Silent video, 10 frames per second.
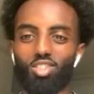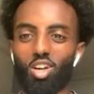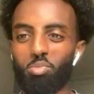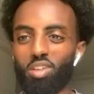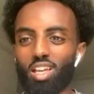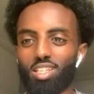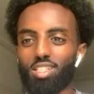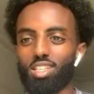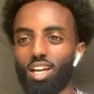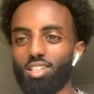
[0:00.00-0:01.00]
Top nice
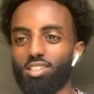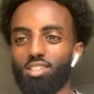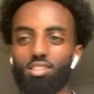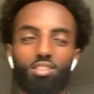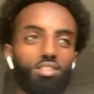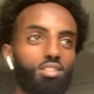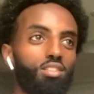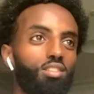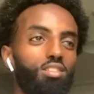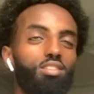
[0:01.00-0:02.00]
and tight.
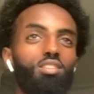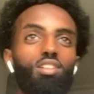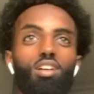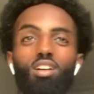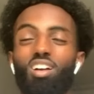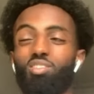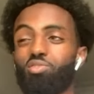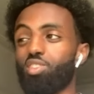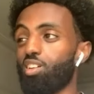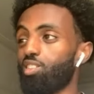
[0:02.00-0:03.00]
Yeah, I'm
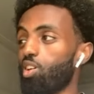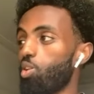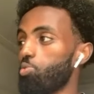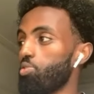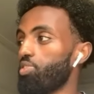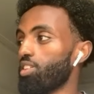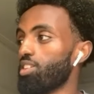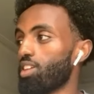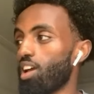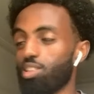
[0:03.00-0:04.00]
thinking the only thing
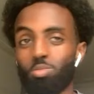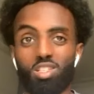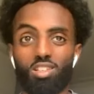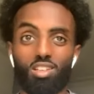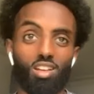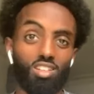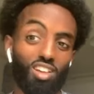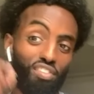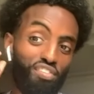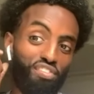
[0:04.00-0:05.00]
this guy is missing is
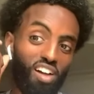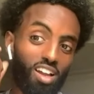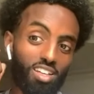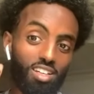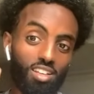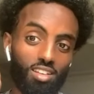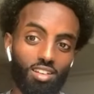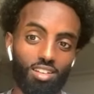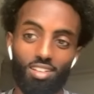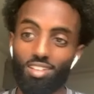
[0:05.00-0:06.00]
a fat Eden.
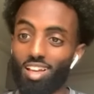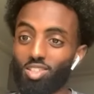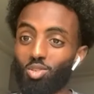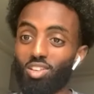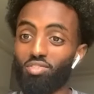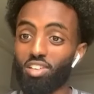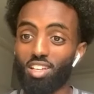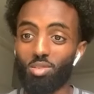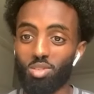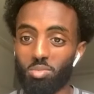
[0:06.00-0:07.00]
That's the only
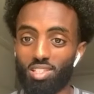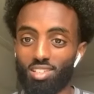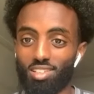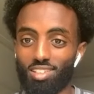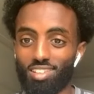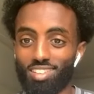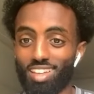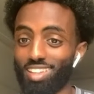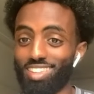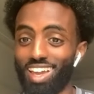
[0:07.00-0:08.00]
thing he was missing
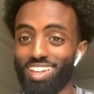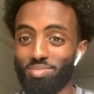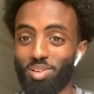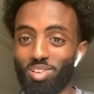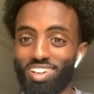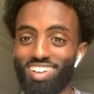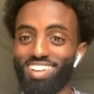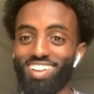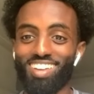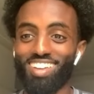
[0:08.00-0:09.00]
that day, bro.
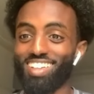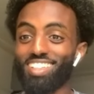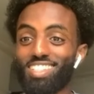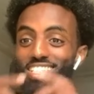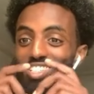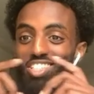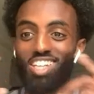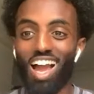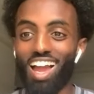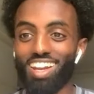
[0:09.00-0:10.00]
Mm. He's
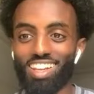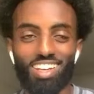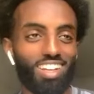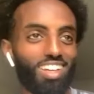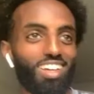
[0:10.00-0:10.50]
shining.